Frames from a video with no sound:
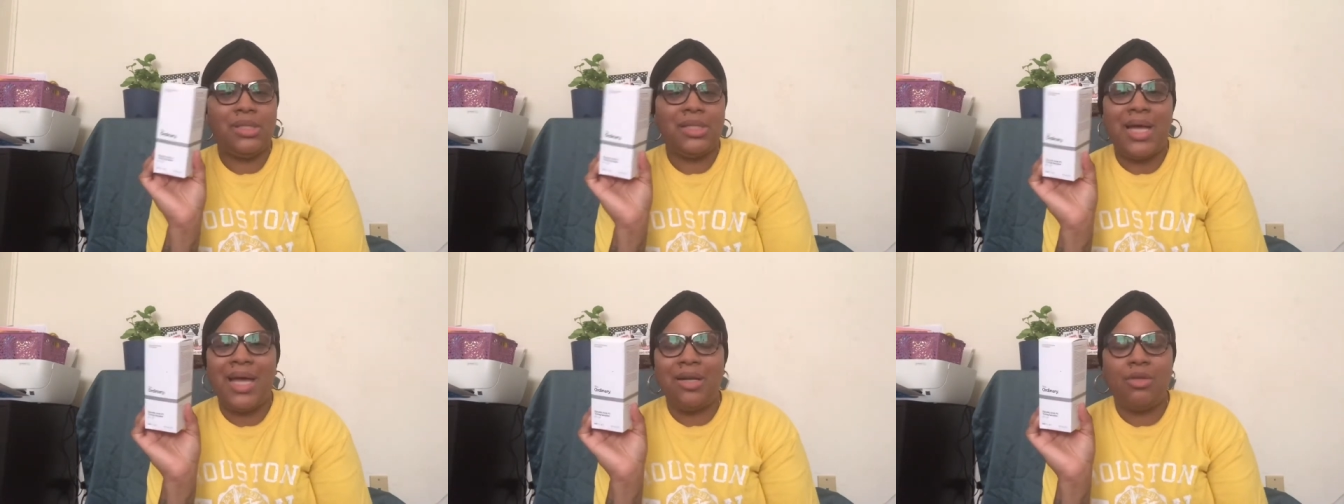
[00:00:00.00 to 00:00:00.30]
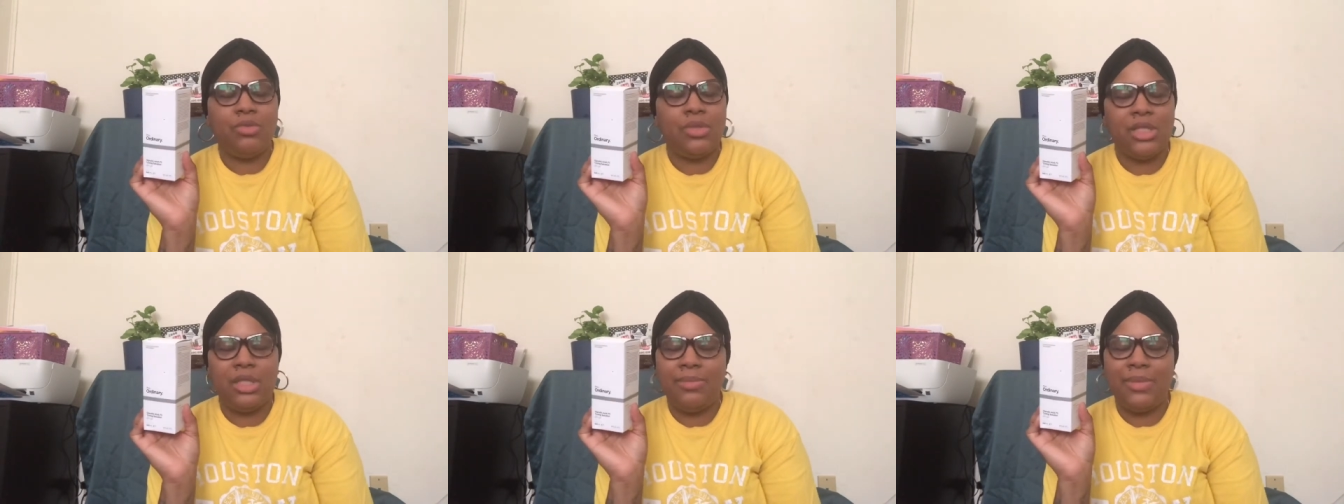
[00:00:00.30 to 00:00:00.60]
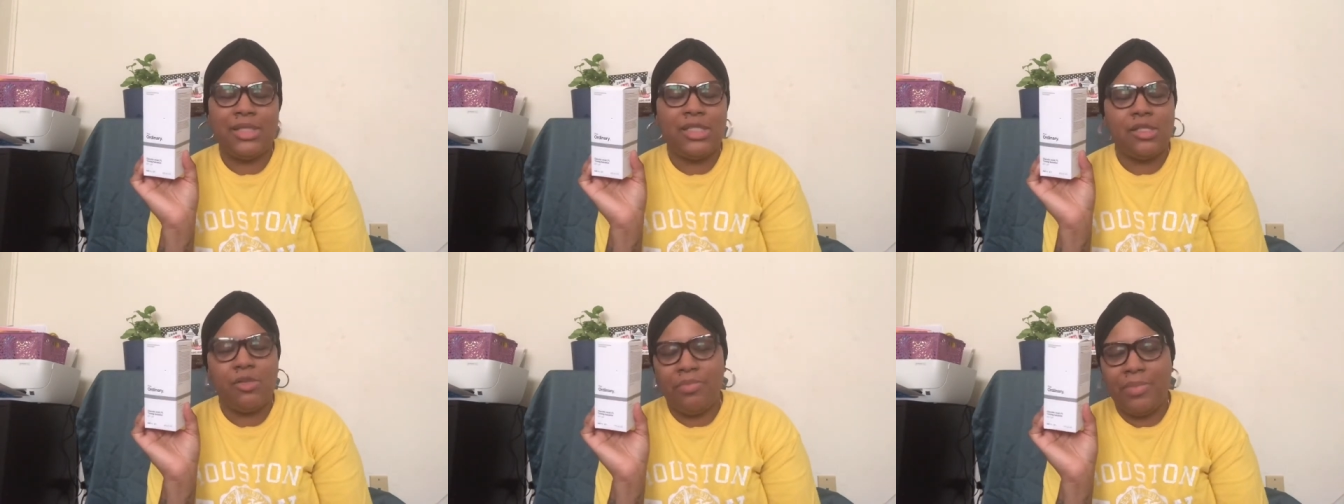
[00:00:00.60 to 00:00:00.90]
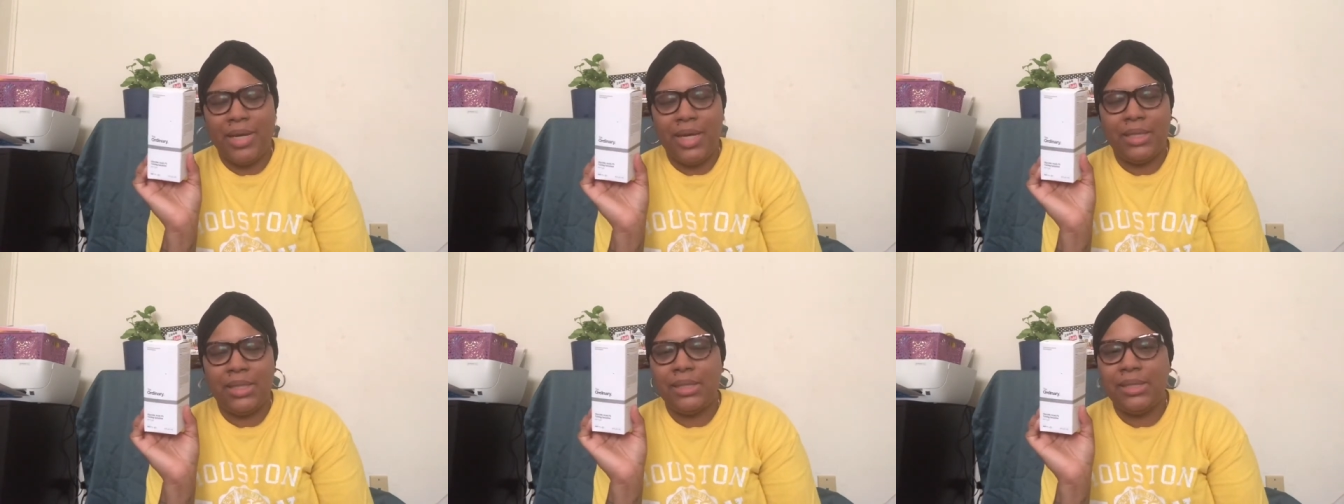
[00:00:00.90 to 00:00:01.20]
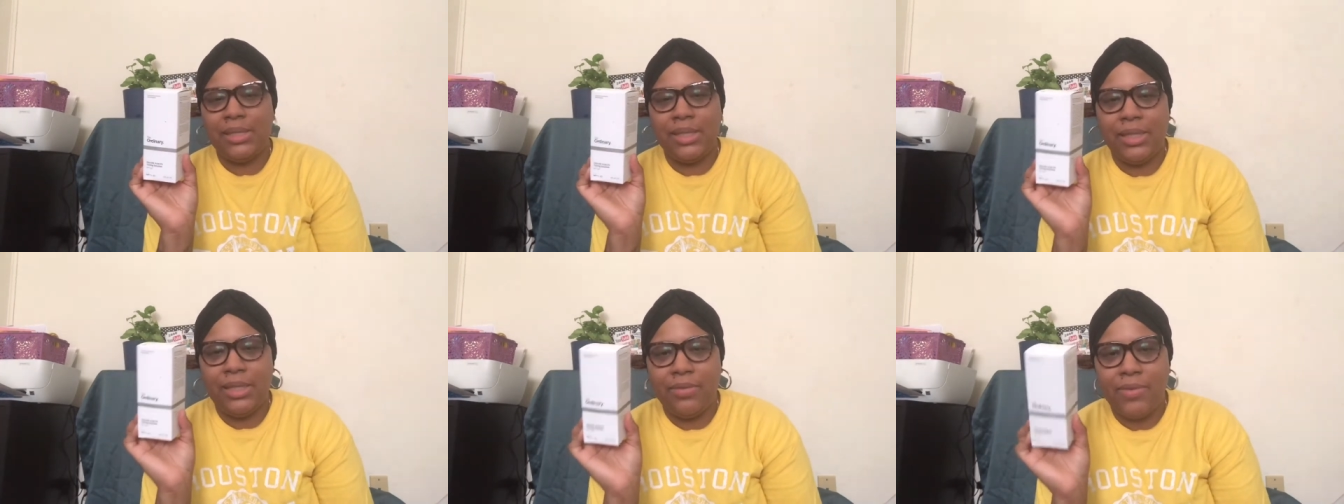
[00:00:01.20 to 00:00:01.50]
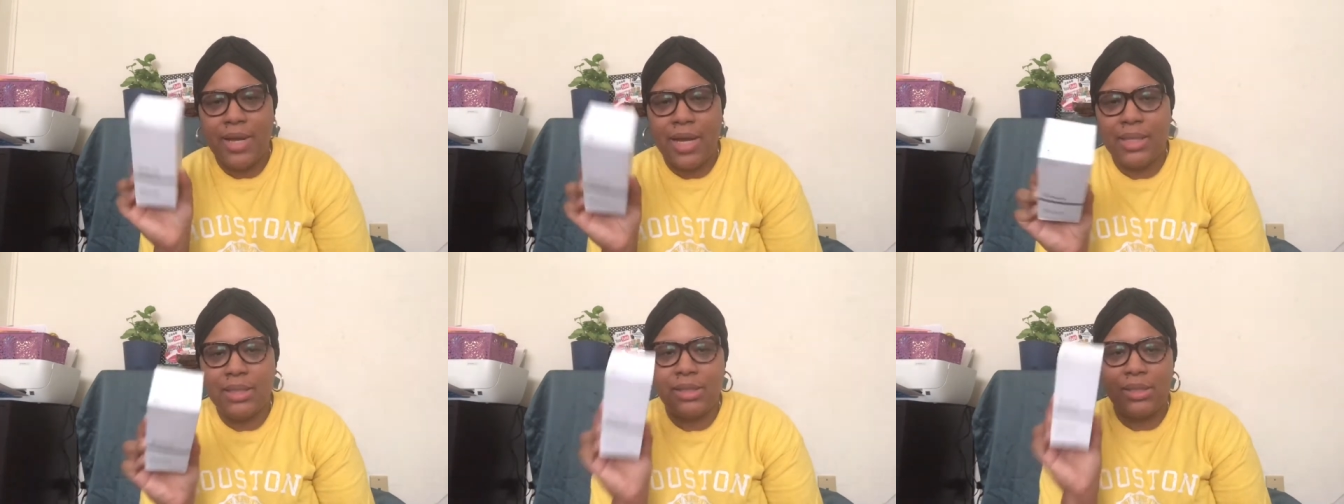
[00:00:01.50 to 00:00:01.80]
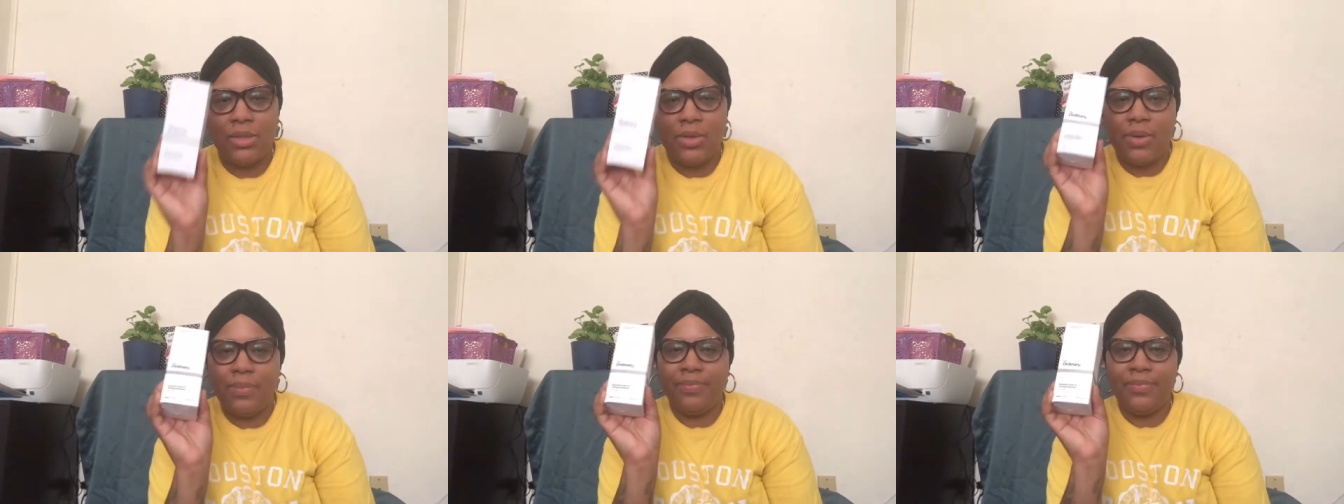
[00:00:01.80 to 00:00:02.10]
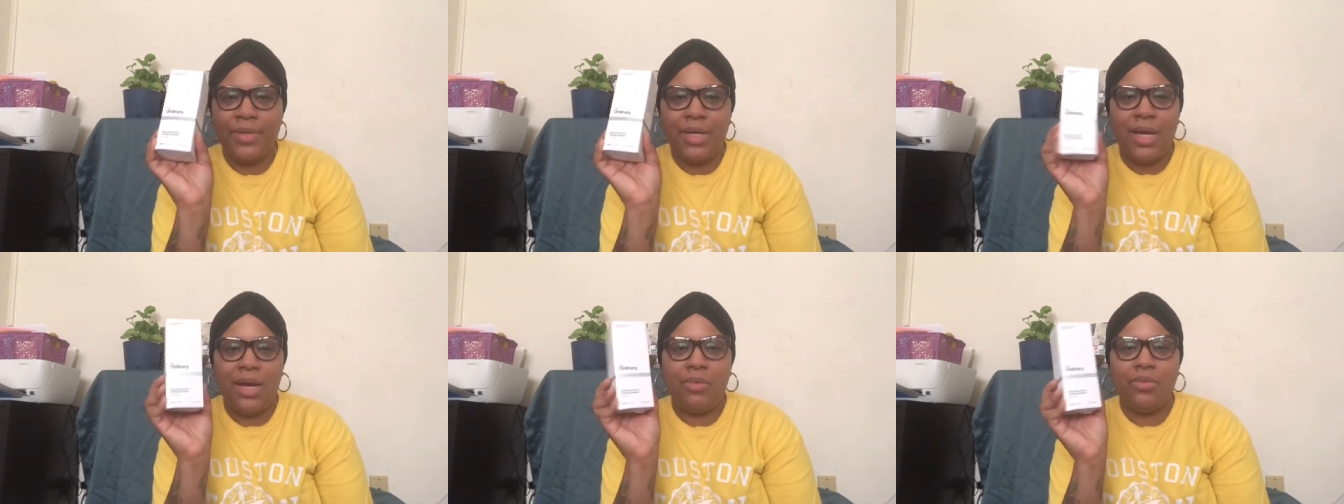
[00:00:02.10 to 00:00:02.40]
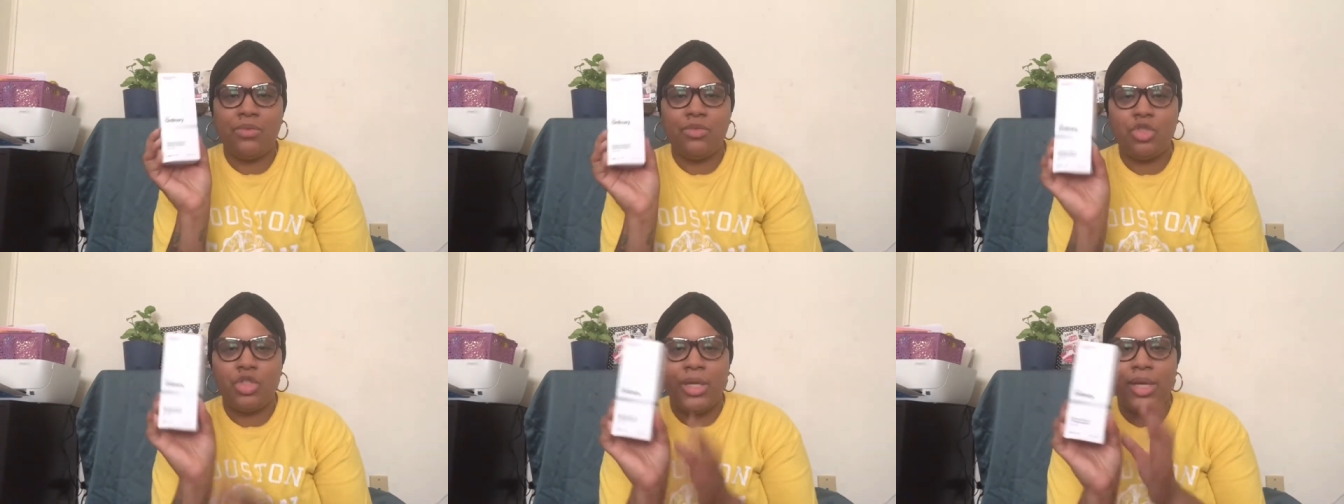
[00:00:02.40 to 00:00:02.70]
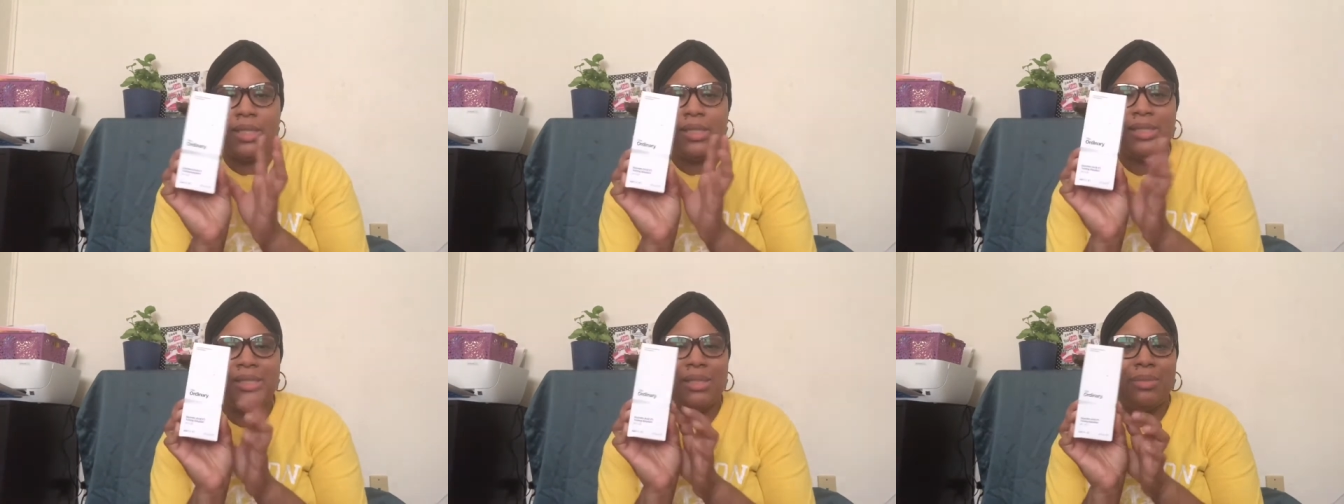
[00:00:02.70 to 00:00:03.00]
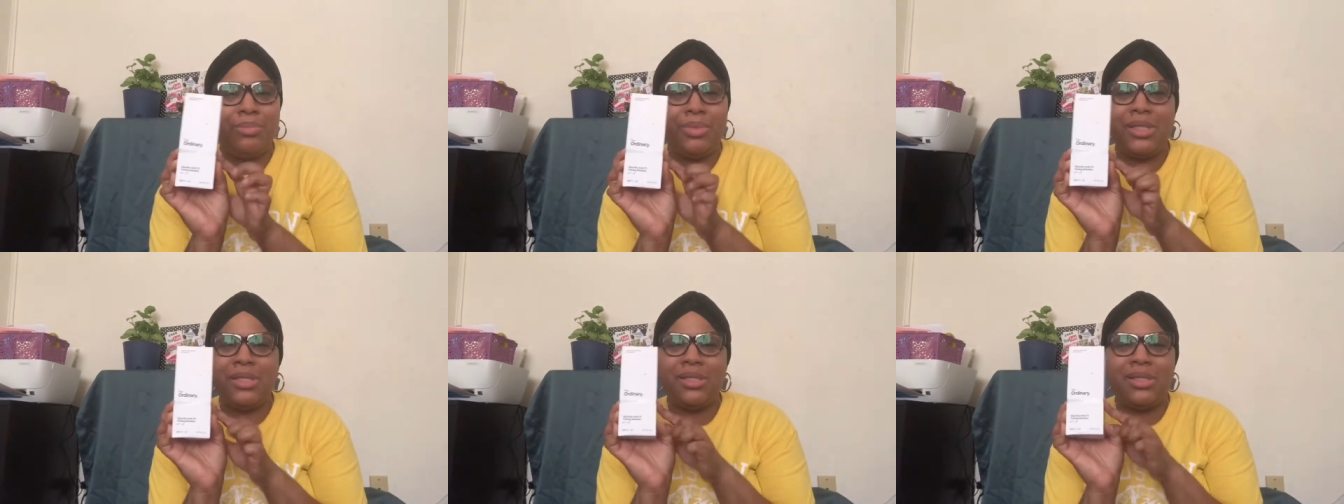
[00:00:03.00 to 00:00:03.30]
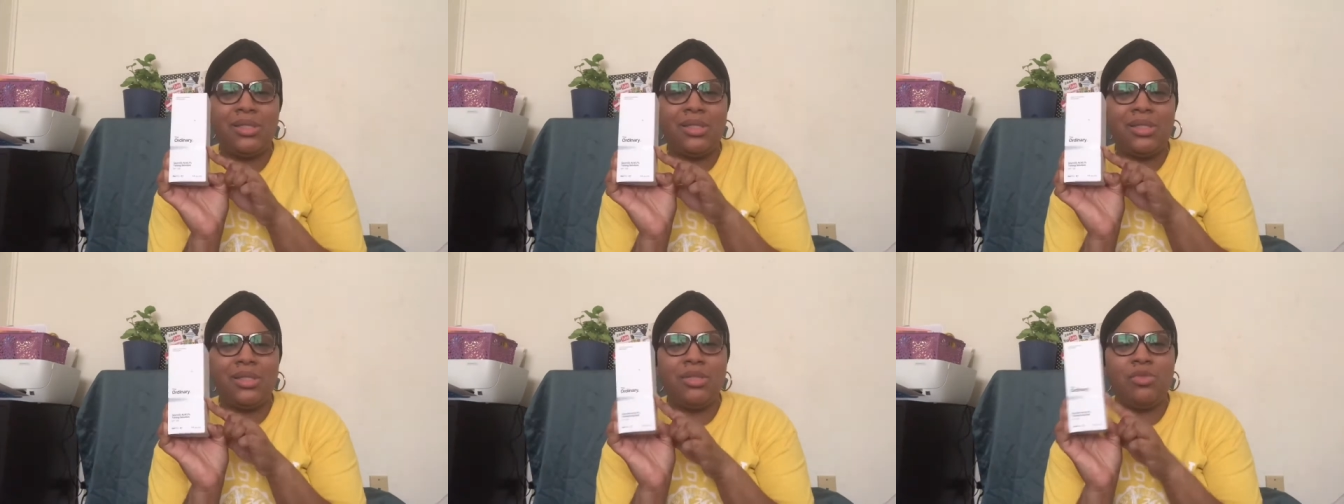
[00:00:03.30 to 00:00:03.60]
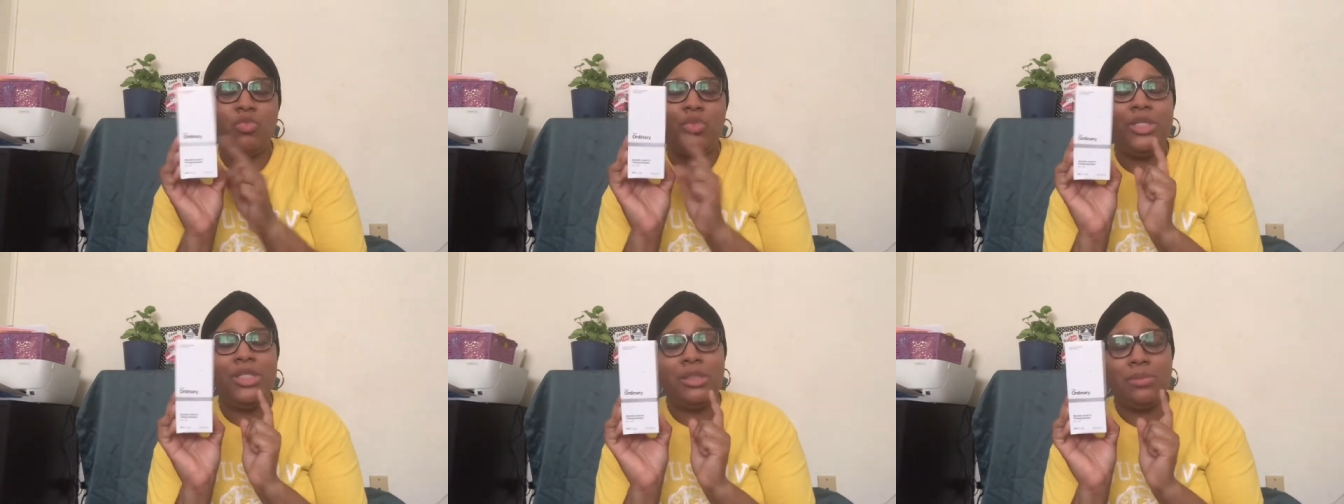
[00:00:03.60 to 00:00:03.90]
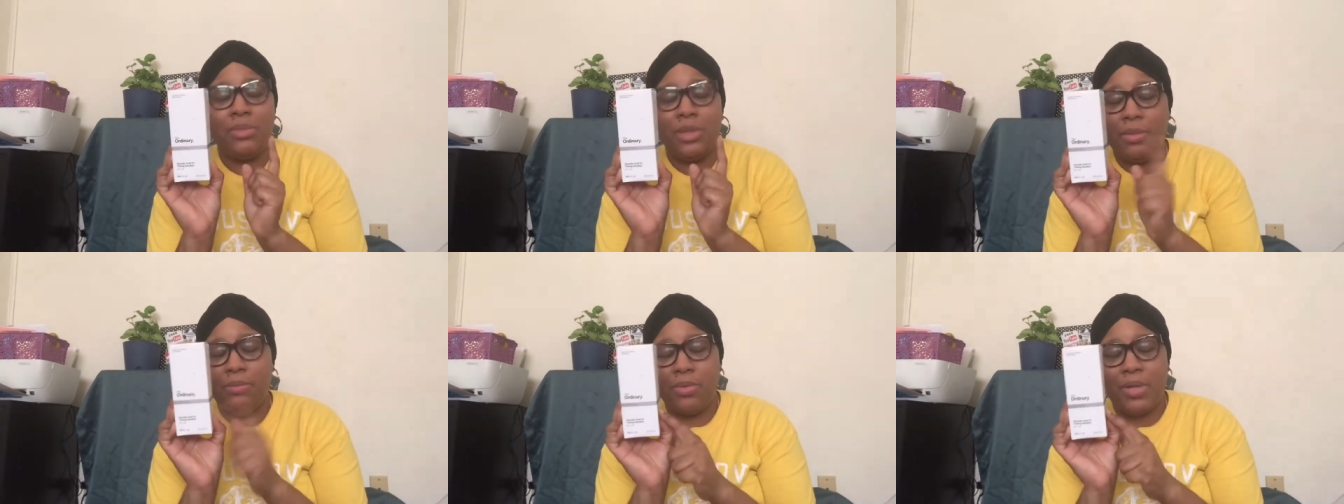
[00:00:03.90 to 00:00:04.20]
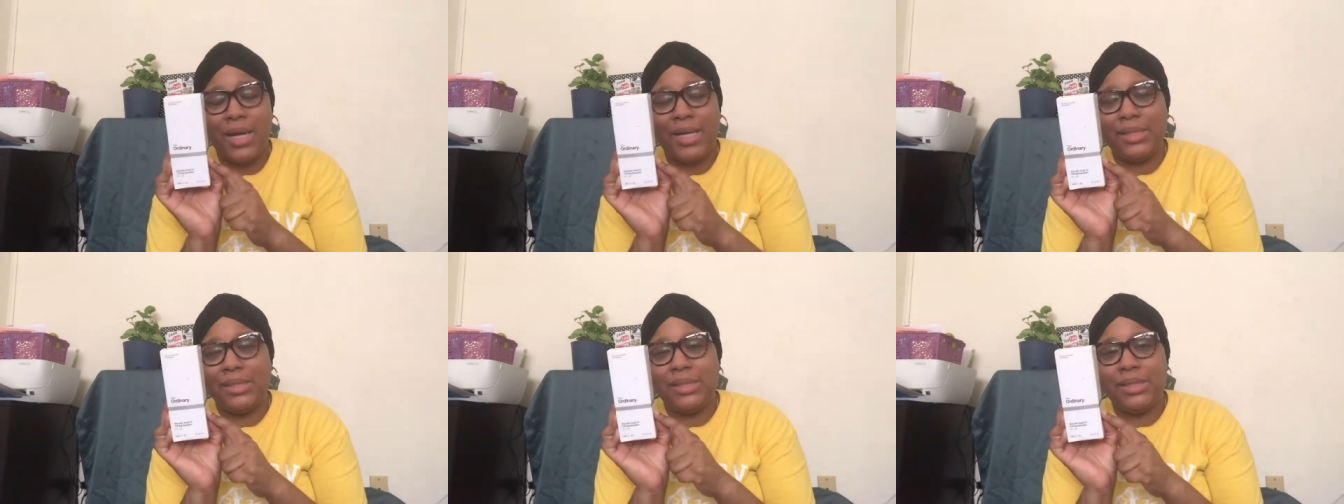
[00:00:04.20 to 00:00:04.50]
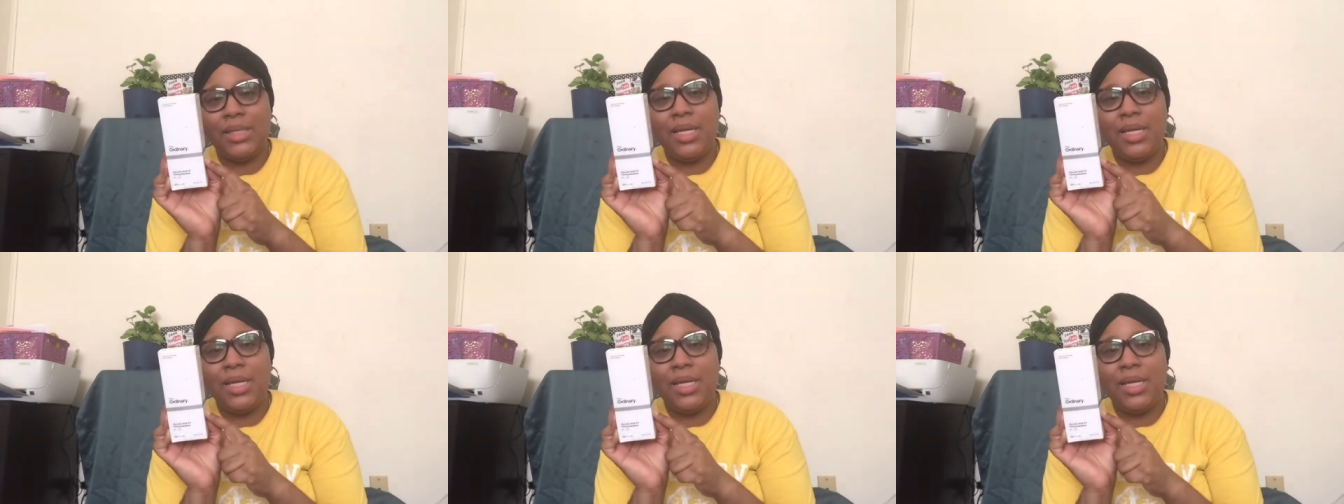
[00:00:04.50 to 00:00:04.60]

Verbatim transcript: I don't see myself buying it Sunday Riley, so I want to try this. And plus, this is reasonably priced.